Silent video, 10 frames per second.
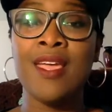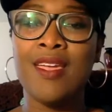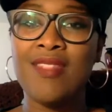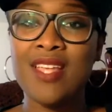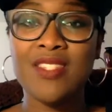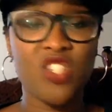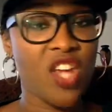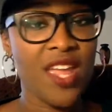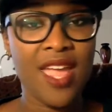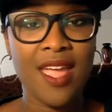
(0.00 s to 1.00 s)
and that's
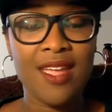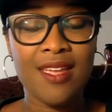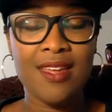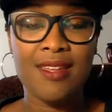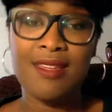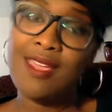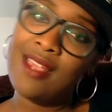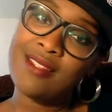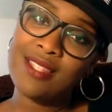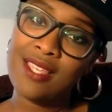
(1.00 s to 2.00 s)

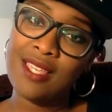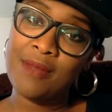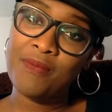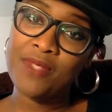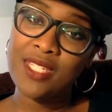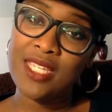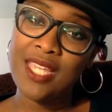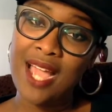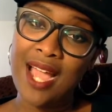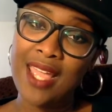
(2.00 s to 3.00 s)

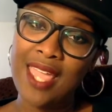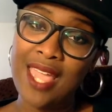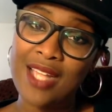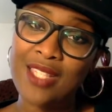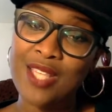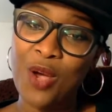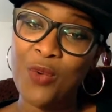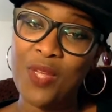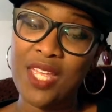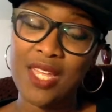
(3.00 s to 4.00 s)

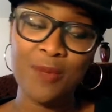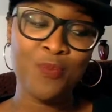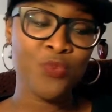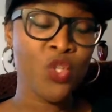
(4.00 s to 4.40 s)
JANESEDIXON.